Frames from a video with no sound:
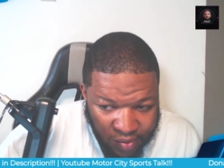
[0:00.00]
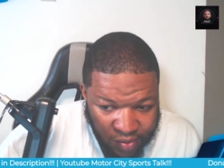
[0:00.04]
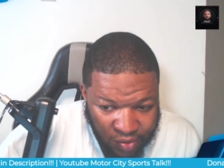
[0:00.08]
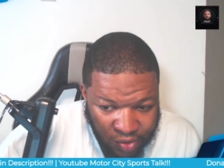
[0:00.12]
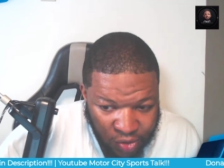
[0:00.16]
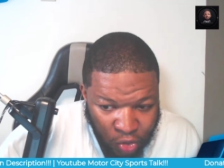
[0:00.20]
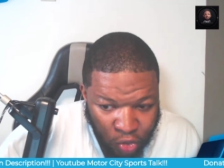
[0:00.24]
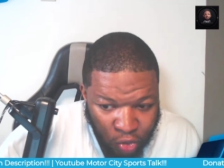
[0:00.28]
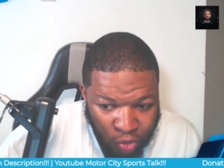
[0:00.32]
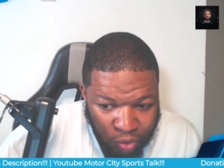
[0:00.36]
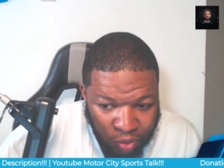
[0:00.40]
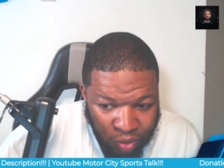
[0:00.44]

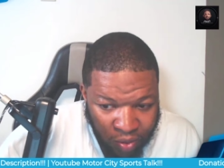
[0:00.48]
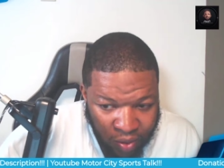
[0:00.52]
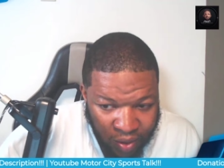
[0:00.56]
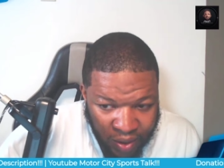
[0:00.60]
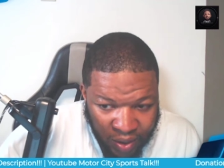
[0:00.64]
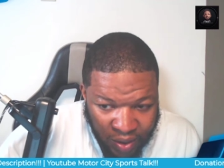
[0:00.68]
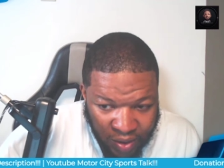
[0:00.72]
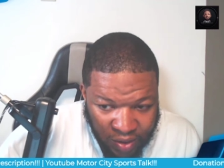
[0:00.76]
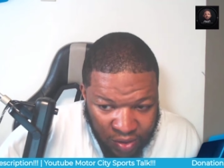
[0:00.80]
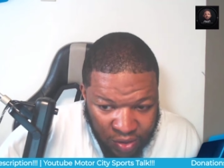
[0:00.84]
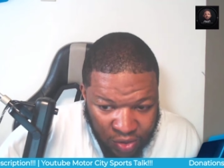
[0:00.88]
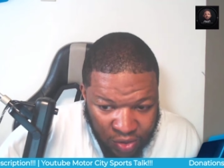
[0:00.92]
two
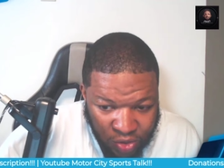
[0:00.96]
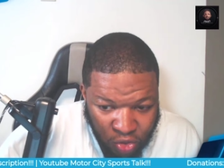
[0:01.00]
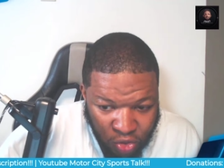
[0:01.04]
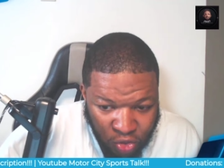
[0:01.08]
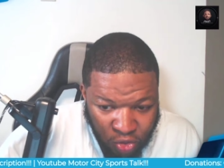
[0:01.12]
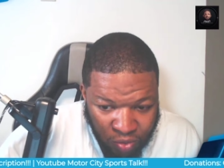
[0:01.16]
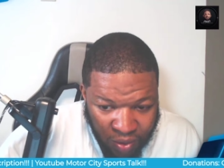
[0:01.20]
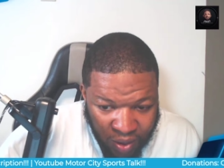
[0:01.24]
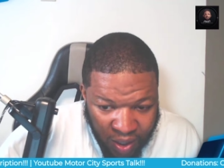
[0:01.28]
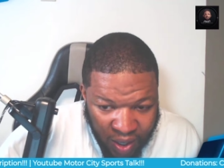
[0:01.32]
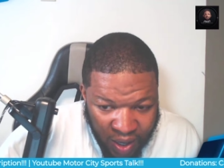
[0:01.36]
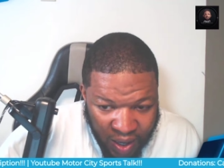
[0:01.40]
points,
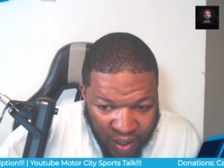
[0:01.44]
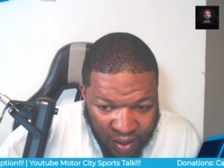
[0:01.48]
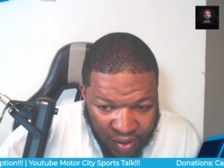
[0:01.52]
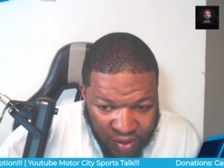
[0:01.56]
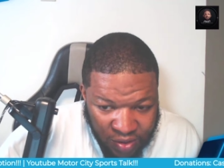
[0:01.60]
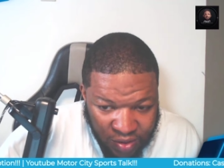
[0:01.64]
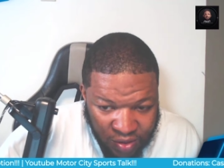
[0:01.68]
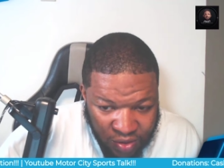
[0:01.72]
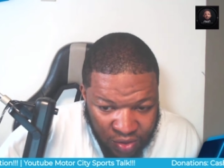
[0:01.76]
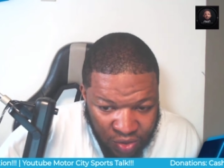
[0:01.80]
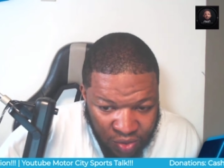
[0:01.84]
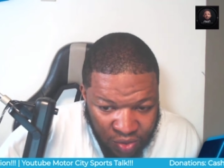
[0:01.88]
two
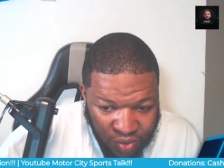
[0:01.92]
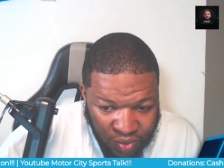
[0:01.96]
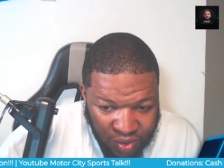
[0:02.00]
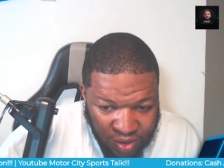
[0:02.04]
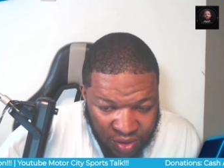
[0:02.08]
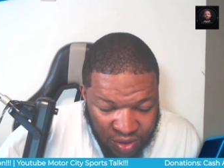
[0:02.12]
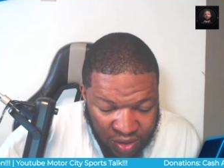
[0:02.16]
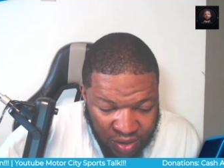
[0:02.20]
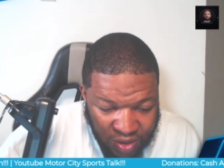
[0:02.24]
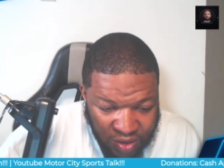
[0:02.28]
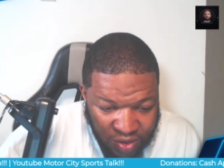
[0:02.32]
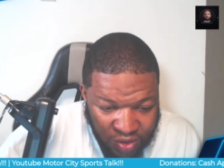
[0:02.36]
blocks,
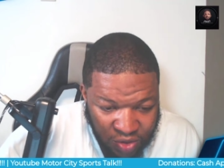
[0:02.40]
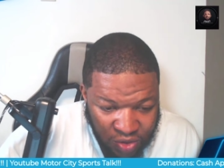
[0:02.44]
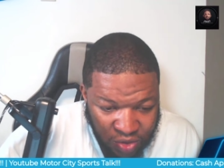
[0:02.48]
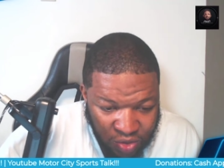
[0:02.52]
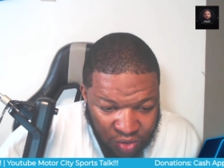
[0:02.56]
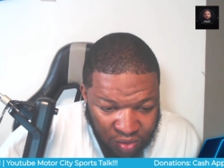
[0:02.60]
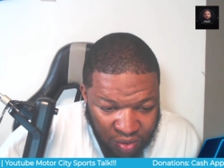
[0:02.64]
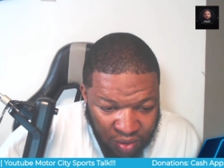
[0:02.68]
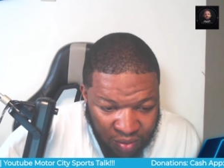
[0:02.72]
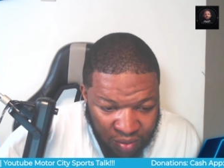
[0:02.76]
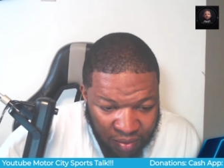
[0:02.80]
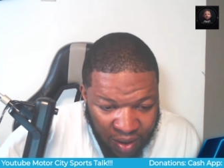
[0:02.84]
two assists,
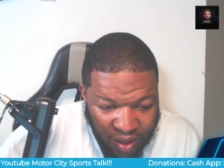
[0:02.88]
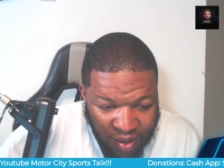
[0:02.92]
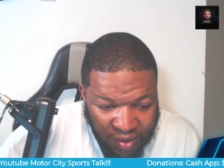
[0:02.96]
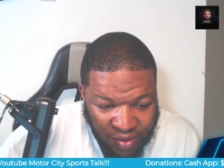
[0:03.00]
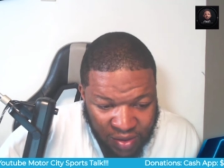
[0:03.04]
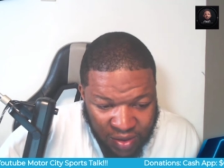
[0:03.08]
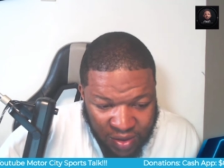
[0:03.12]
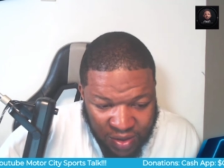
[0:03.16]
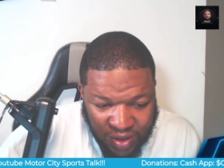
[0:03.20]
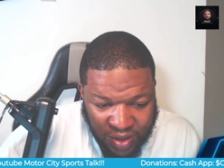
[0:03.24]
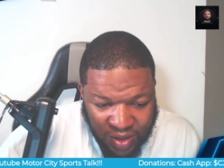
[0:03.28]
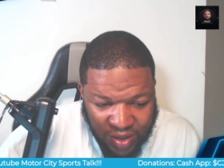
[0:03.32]
two
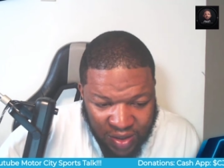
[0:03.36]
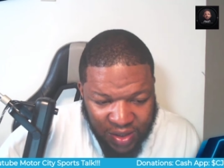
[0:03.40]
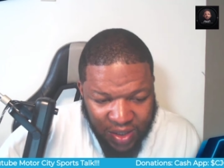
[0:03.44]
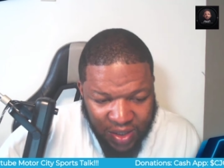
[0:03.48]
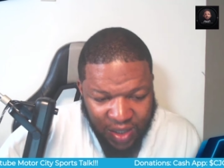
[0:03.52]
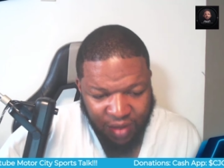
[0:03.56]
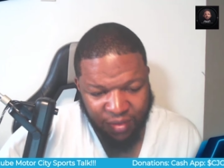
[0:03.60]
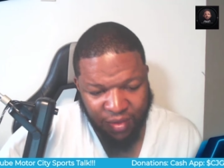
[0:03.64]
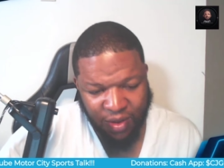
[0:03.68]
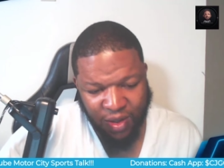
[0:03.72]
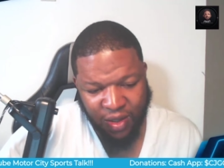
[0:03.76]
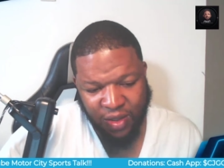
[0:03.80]
rebounds in
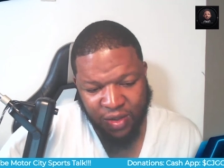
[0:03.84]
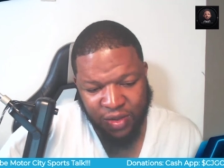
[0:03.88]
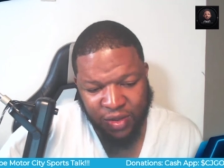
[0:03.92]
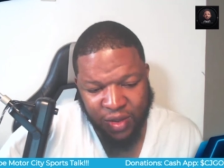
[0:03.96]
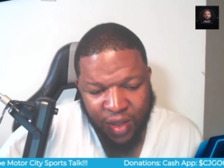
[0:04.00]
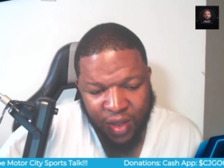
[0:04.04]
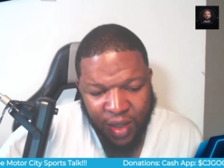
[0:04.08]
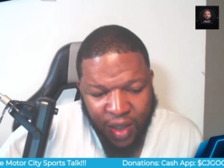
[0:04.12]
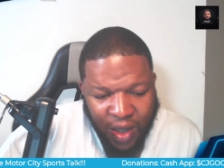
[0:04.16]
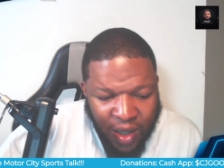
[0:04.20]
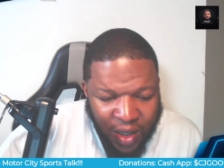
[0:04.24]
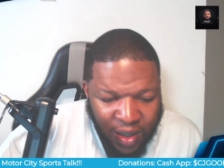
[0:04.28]
16
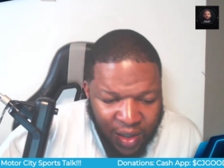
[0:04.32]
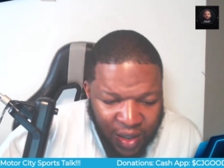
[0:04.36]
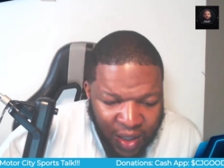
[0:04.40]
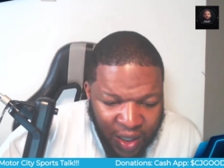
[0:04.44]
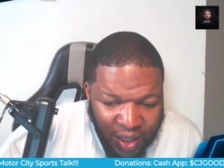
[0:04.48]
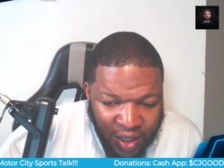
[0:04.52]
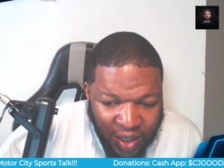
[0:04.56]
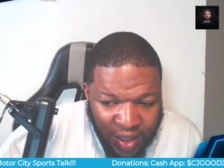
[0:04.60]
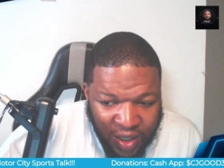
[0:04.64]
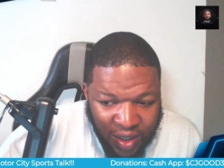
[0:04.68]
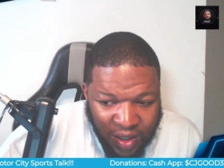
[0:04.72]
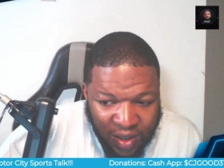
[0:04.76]
minutes.
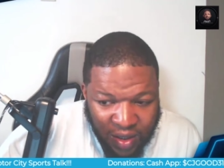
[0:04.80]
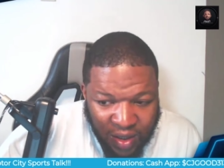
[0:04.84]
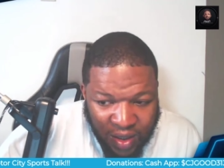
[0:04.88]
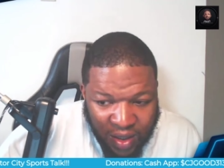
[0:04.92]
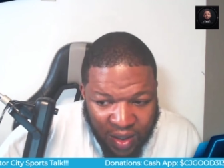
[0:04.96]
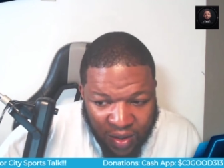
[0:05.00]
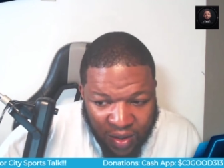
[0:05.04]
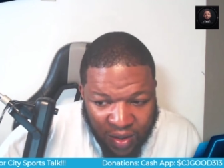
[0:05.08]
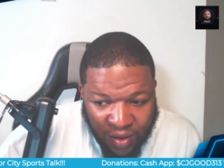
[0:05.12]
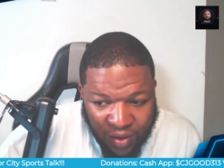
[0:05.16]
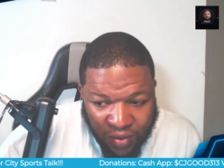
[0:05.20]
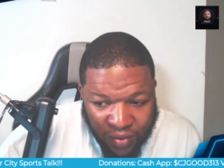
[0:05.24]
They getting
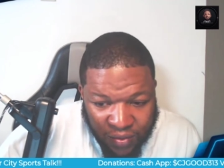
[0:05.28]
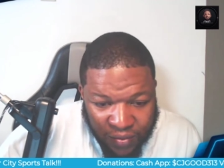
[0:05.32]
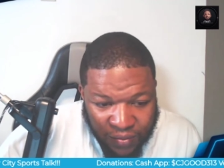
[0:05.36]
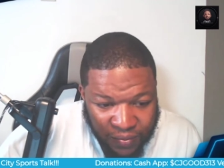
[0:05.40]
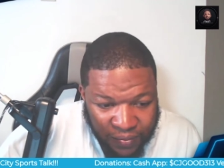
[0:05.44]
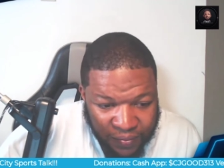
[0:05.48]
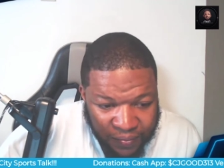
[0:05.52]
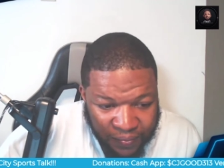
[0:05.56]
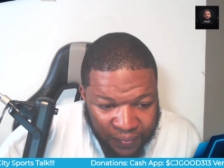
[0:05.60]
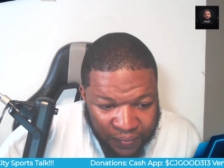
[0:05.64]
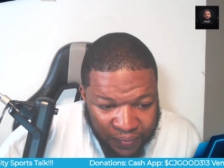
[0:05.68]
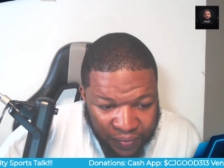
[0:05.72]

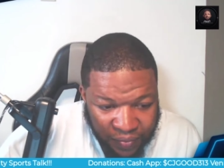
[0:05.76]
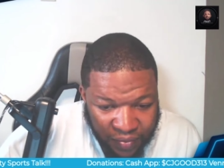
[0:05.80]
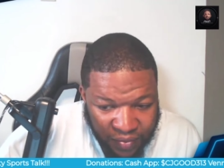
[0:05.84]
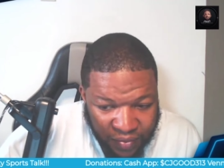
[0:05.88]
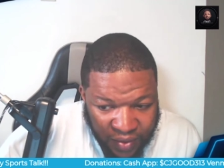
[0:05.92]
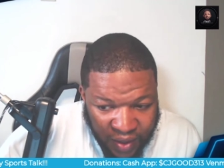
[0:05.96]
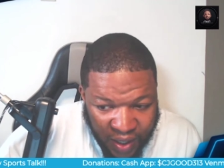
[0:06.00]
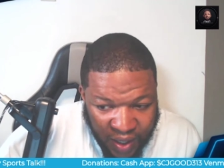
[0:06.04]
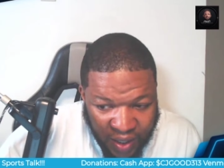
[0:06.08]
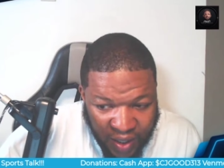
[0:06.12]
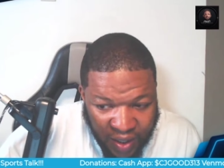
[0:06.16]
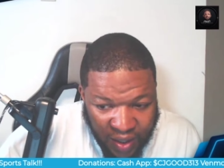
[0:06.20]
killed.
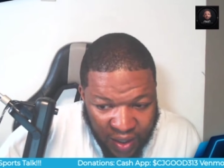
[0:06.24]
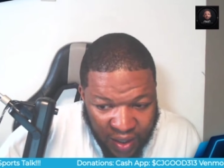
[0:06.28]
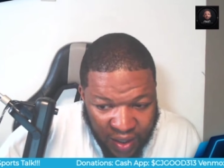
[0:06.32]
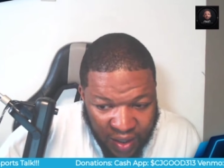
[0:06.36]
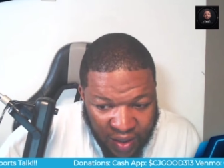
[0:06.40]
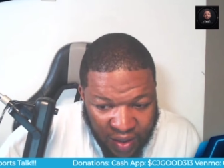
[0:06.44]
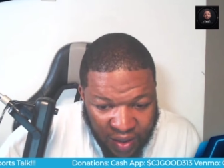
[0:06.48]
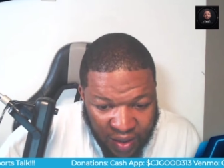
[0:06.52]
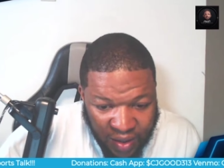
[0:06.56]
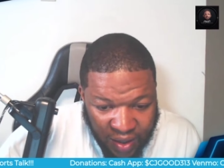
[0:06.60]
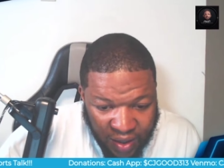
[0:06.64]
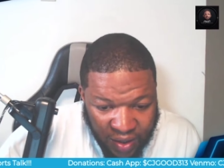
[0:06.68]
They
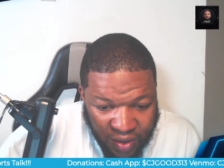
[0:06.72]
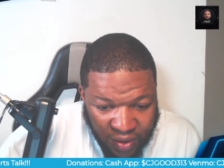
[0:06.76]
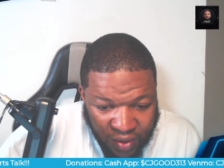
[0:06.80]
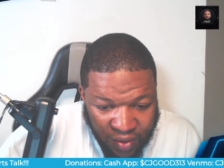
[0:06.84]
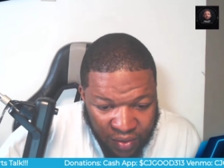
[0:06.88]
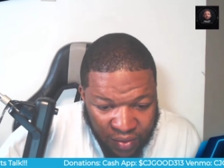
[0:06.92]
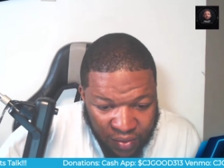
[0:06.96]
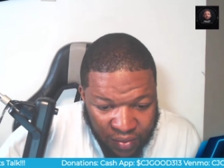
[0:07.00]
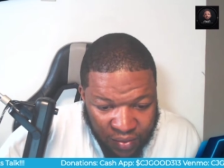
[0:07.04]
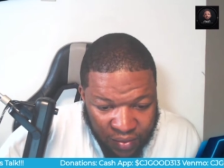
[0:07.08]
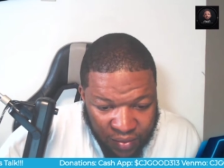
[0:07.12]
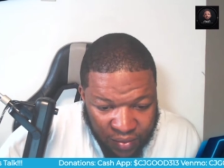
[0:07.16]
getting
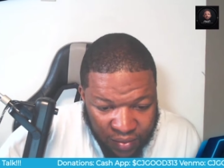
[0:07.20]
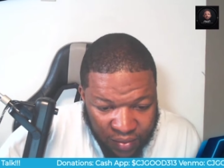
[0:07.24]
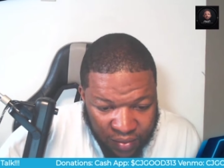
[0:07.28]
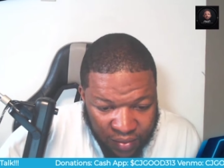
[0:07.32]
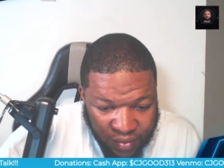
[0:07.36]
killed.